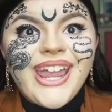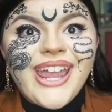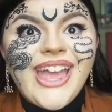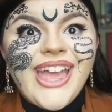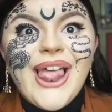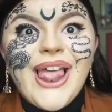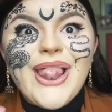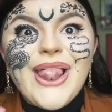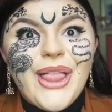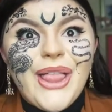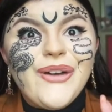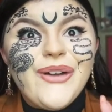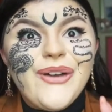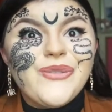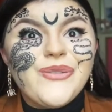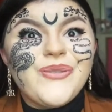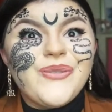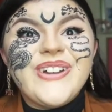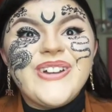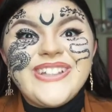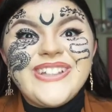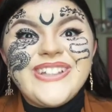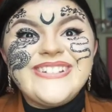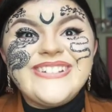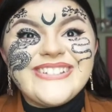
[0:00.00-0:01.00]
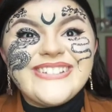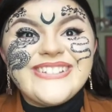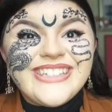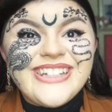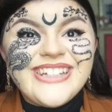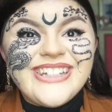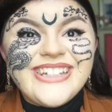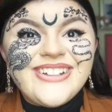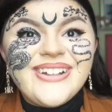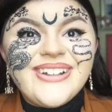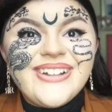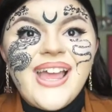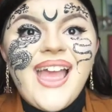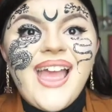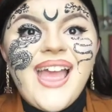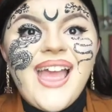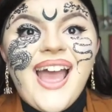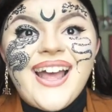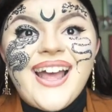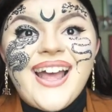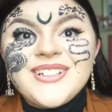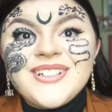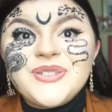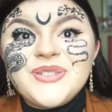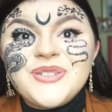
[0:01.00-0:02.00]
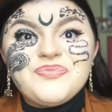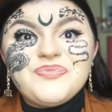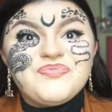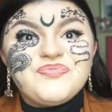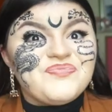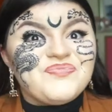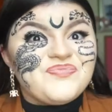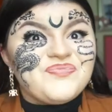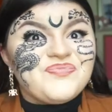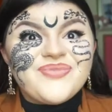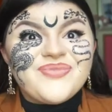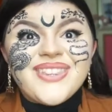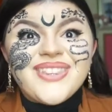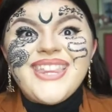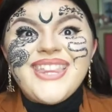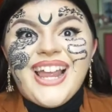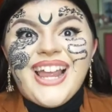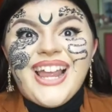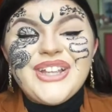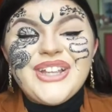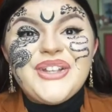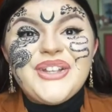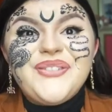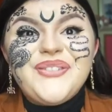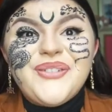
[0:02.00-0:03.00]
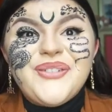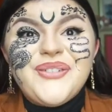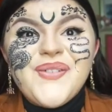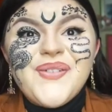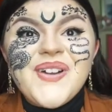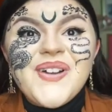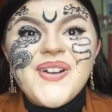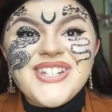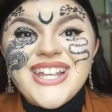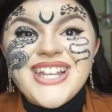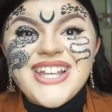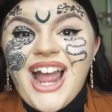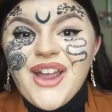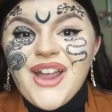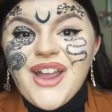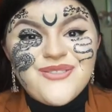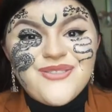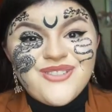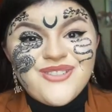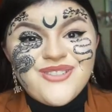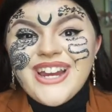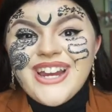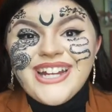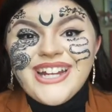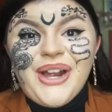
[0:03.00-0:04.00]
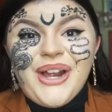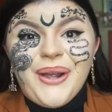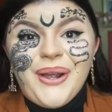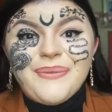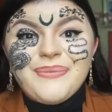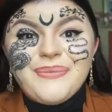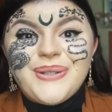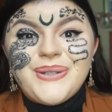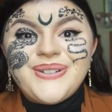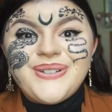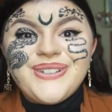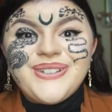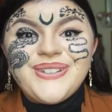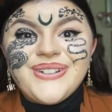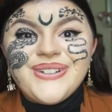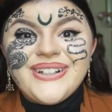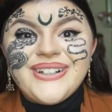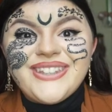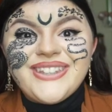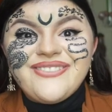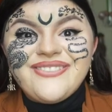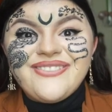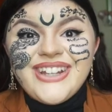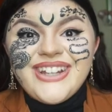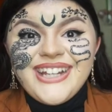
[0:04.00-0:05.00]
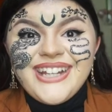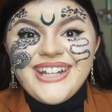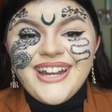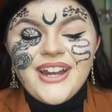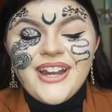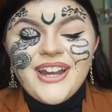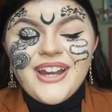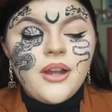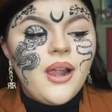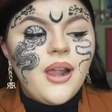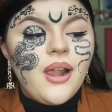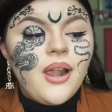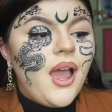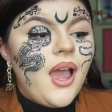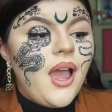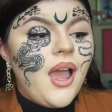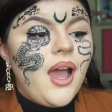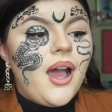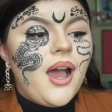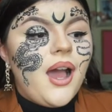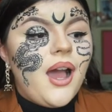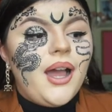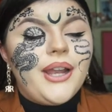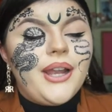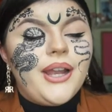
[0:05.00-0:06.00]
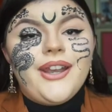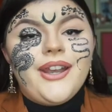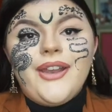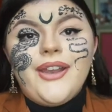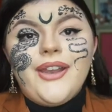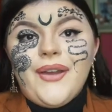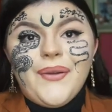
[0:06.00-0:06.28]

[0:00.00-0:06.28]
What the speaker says: love what you do. And thank you for watching. I really hope you enjoyed the video. I know